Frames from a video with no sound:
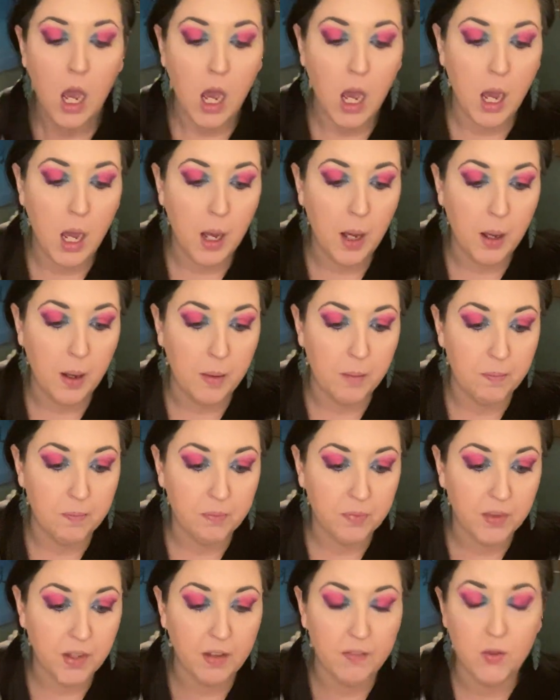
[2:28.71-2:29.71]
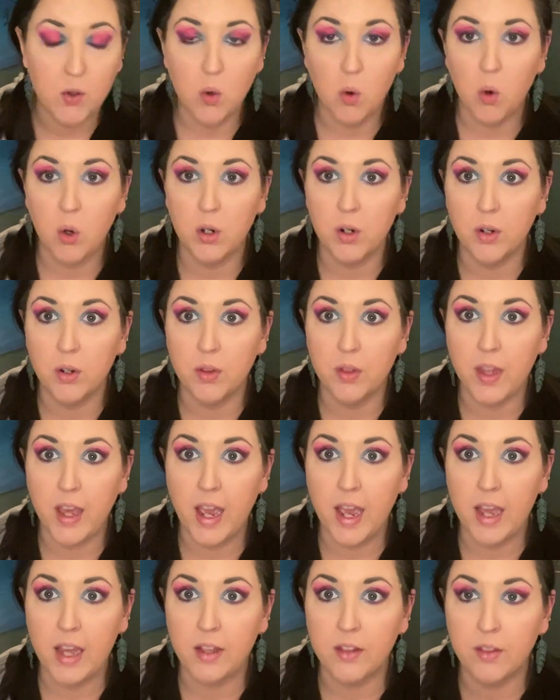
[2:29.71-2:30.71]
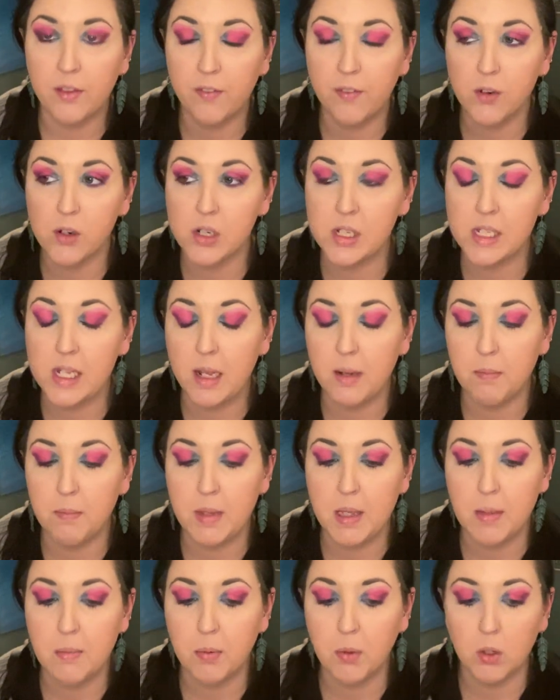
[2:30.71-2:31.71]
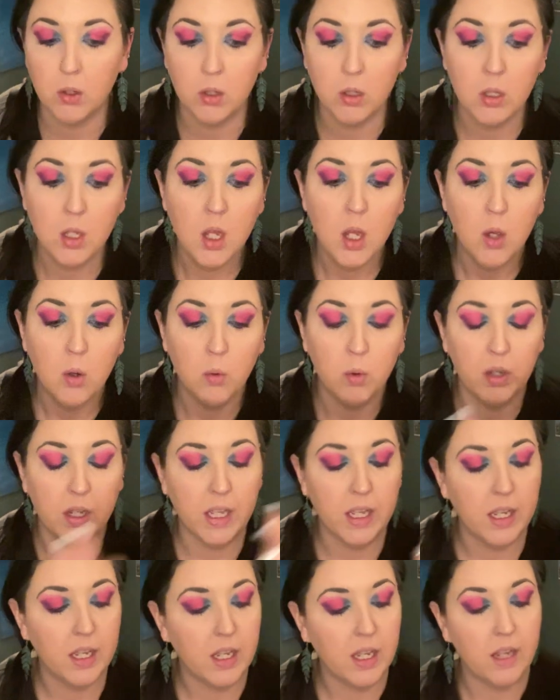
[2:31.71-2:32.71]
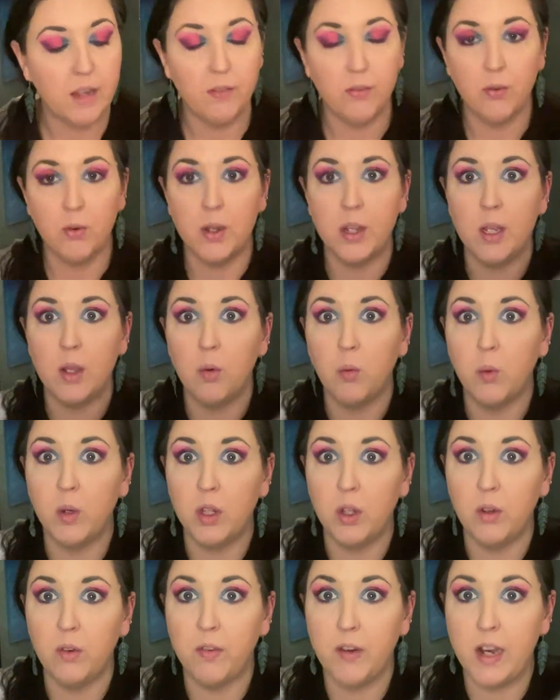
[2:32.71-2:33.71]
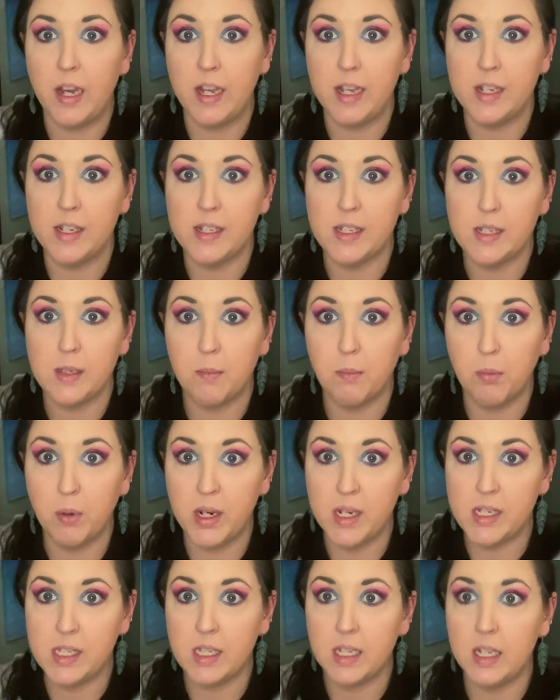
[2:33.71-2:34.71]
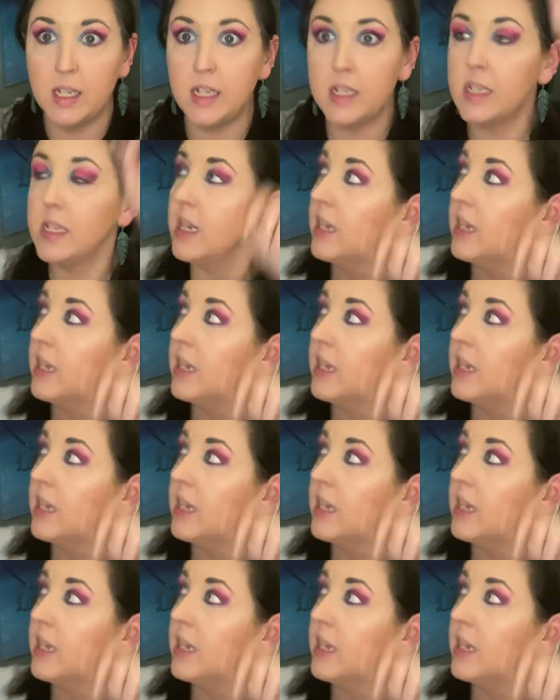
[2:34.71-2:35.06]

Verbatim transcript: Um, if you order that, the first 10 people will get a free Willow Vines bracelet,